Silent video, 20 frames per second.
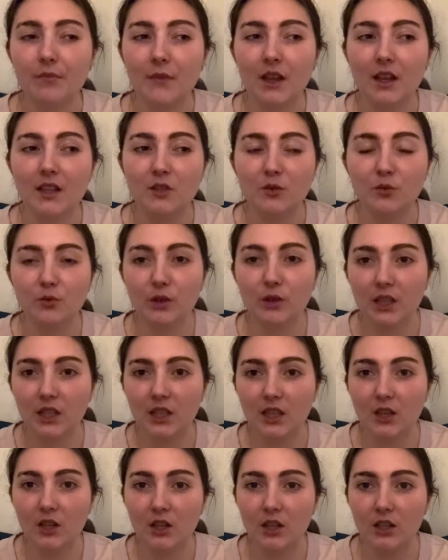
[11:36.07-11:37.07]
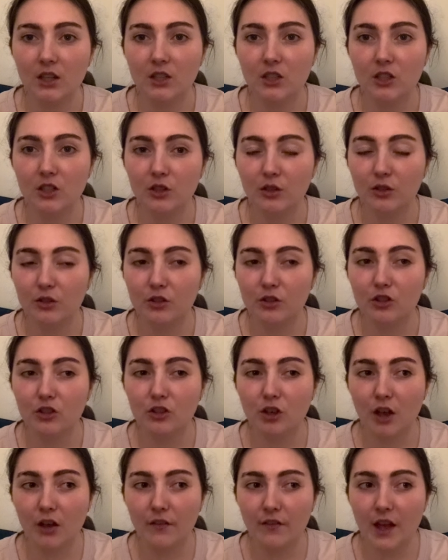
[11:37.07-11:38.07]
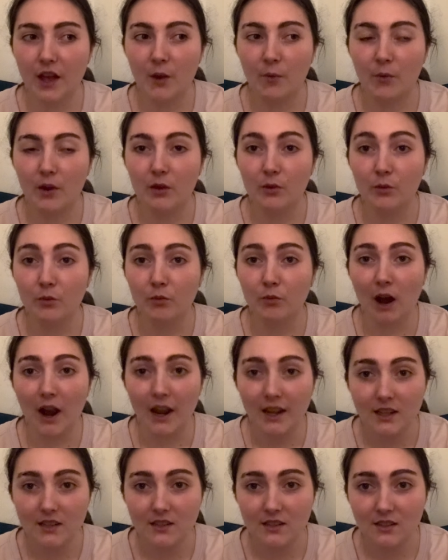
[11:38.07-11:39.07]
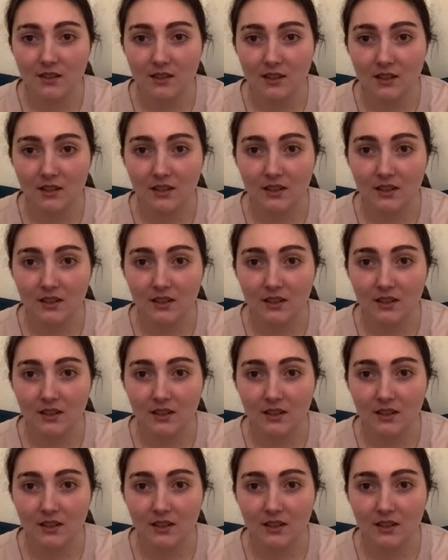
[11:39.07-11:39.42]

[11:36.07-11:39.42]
it's really good to serve it with rice.